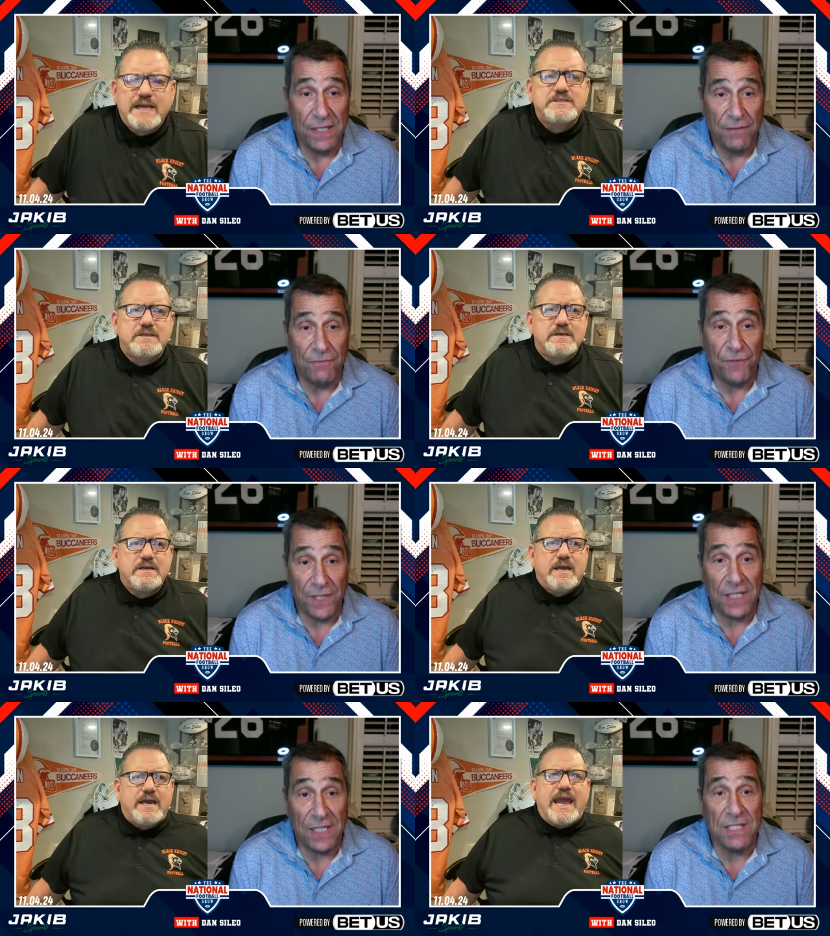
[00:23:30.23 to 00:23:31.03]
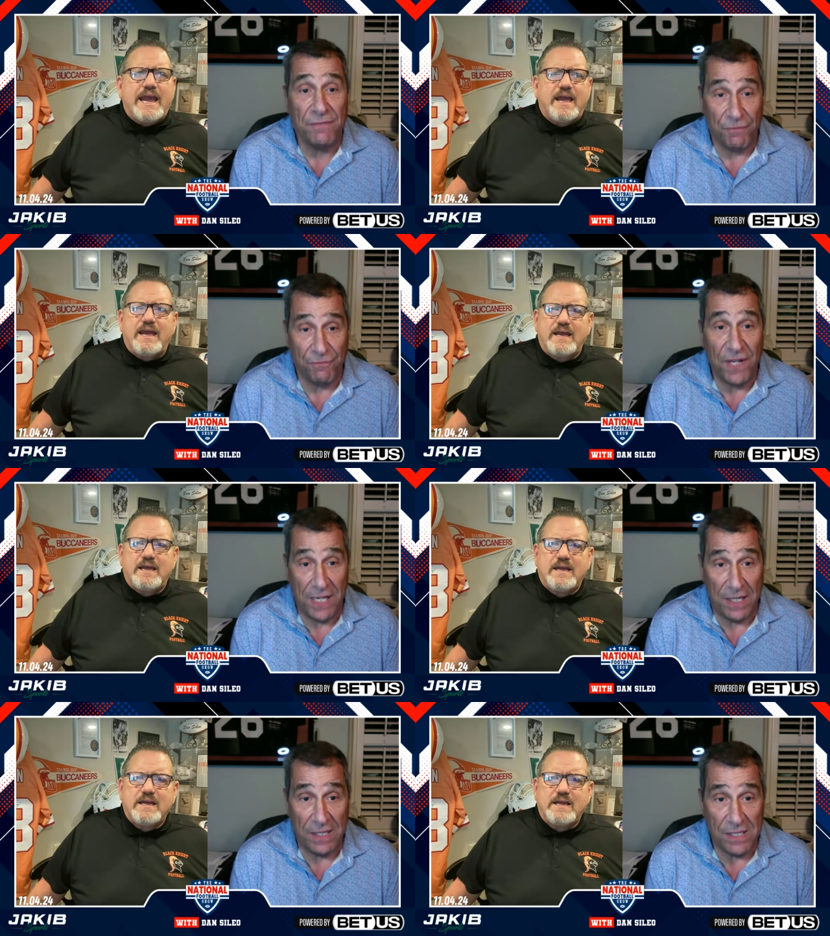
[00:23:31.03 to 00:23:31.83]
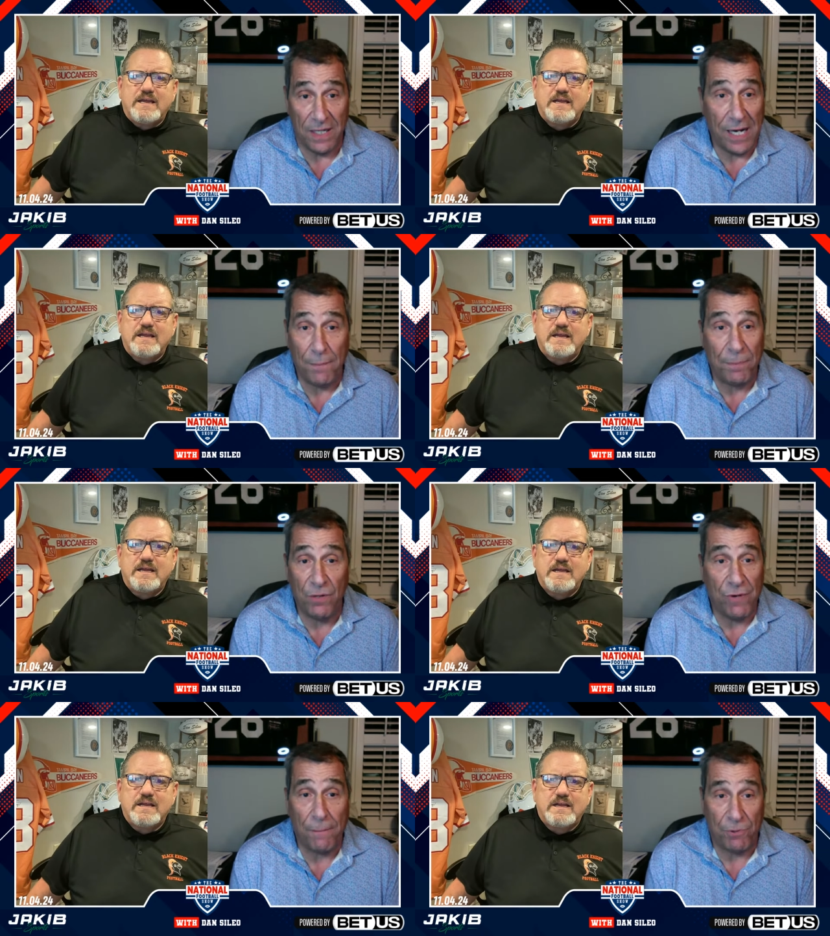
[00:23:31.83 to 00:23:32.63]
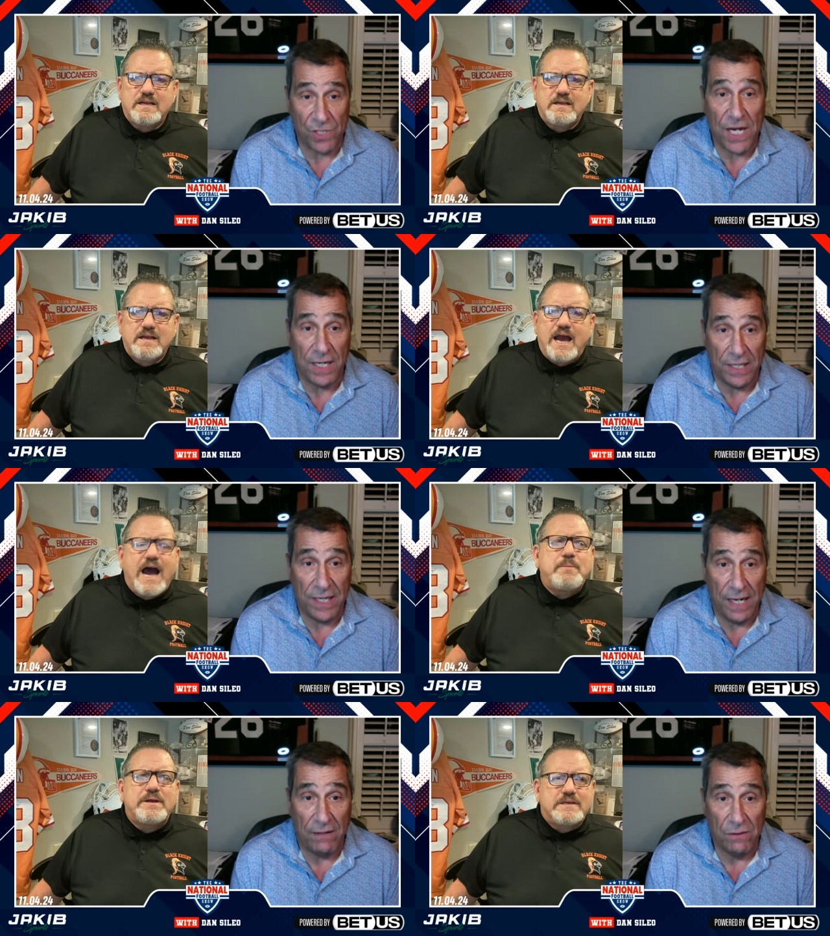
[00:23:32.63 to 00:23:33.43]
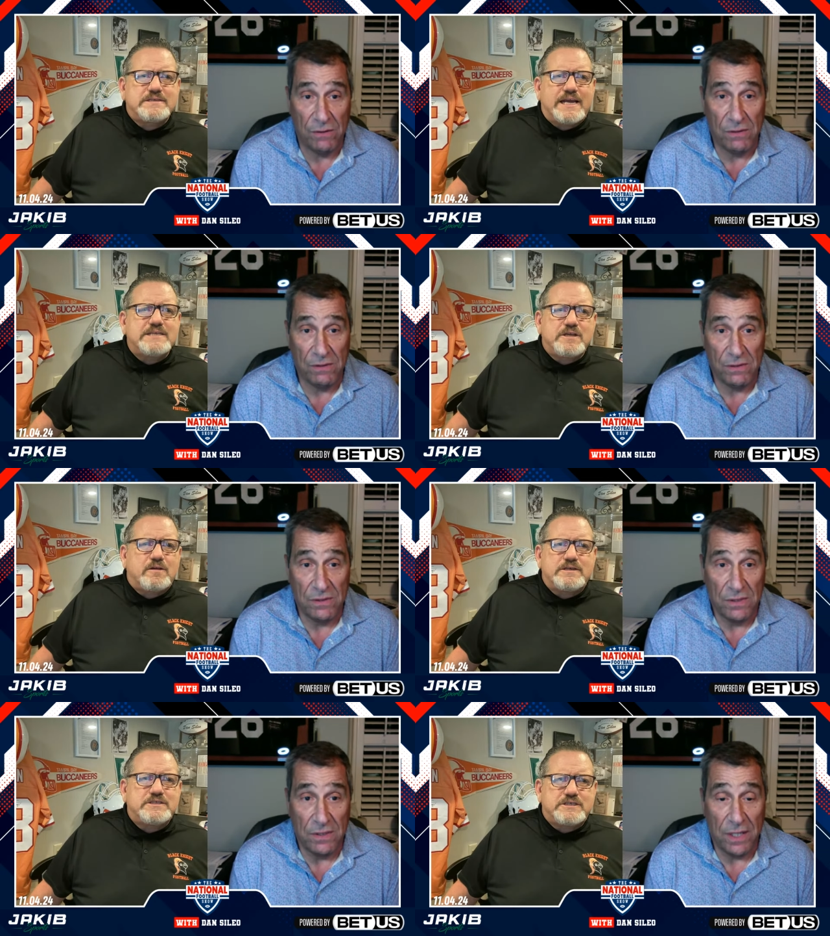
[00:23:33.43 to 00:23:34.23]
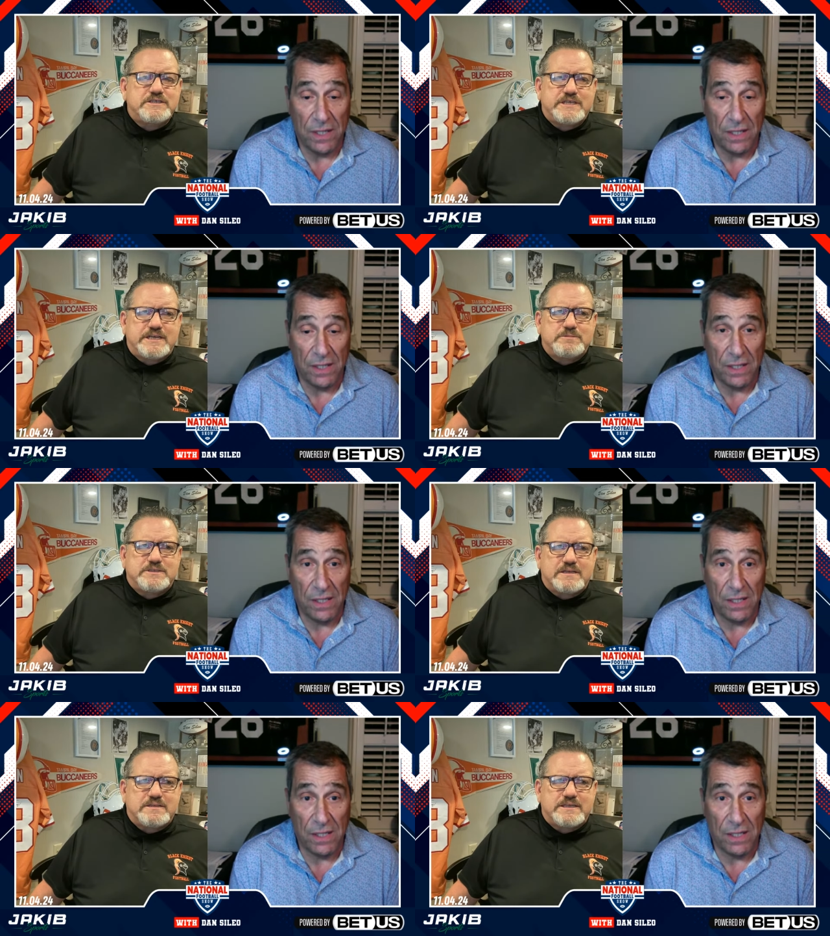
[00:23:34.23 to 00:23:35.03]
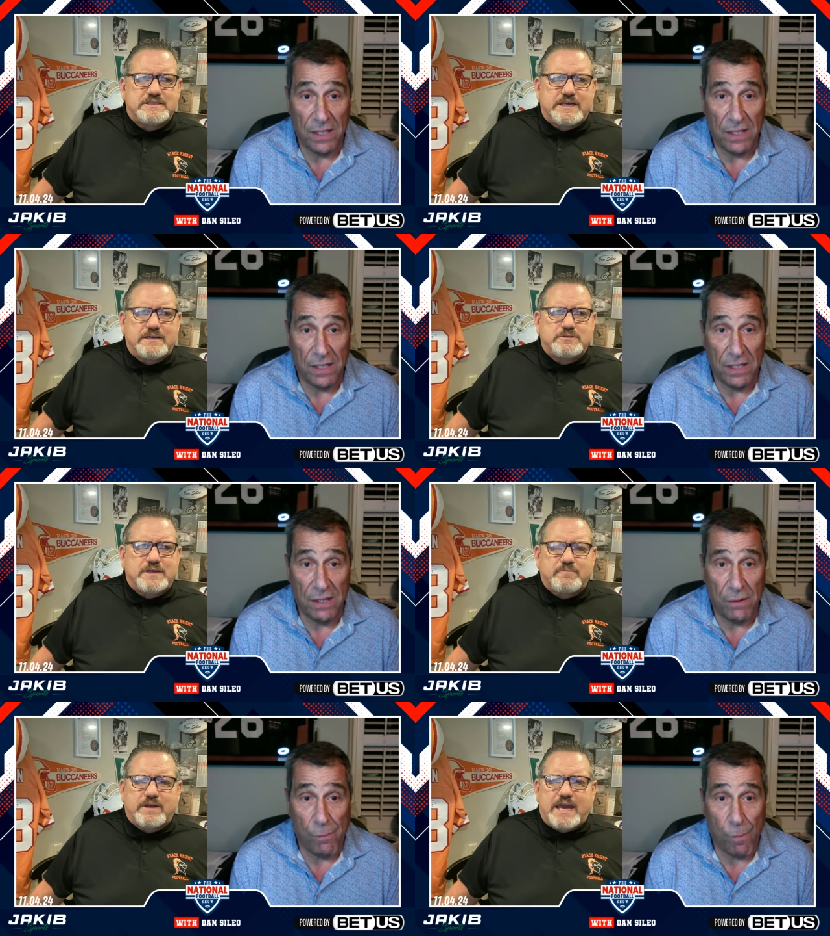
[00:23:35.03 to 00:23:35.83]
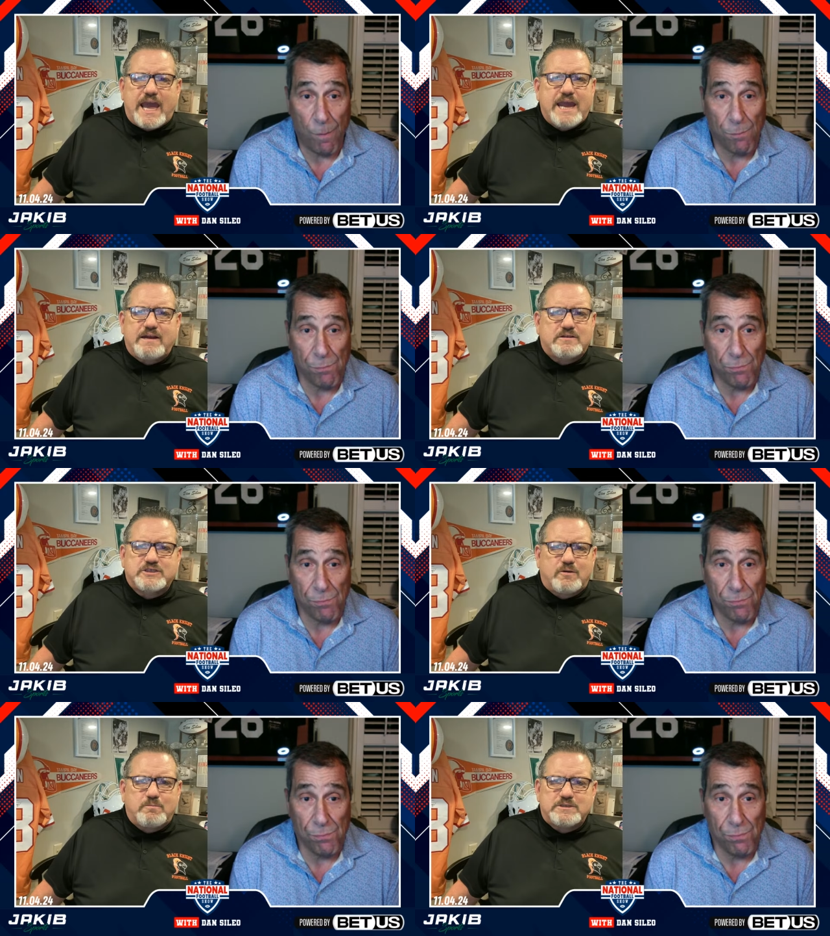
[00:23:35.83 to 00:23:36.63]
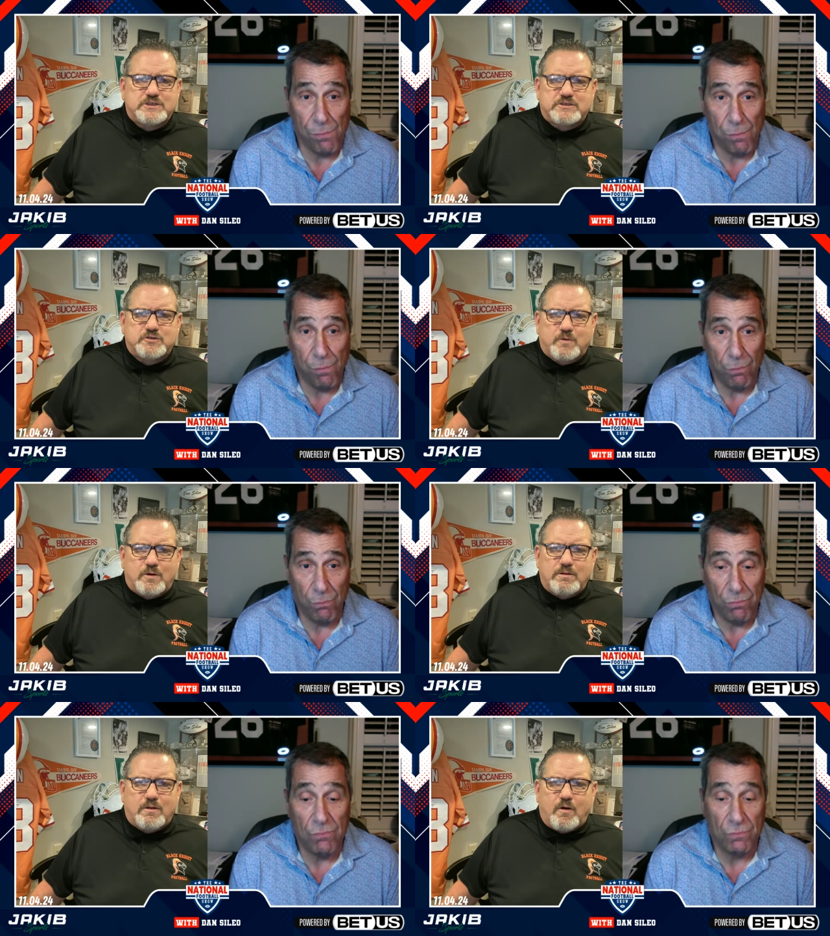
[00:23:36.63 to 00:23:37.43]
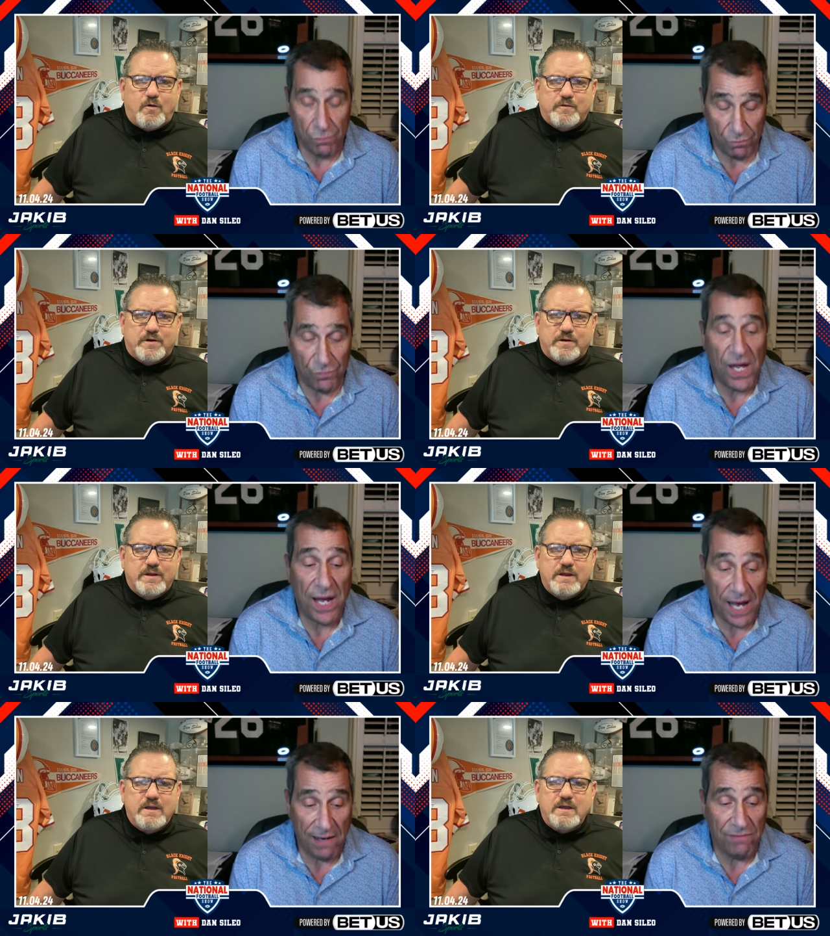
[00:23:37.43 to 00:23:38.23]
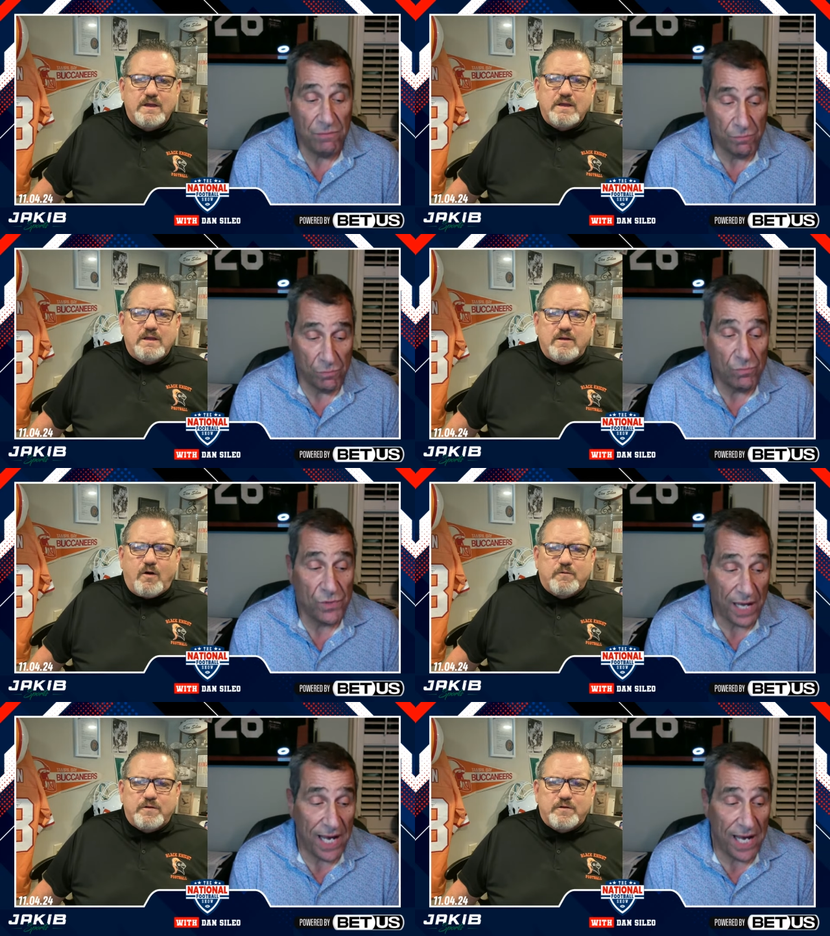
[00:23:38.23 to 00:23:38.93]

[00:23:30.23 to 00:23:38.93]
Speaker 1: the feelings of the fans are not being represented. How
Speaker 2: about this, Angelo? It just seems that these teams have gained so much control over over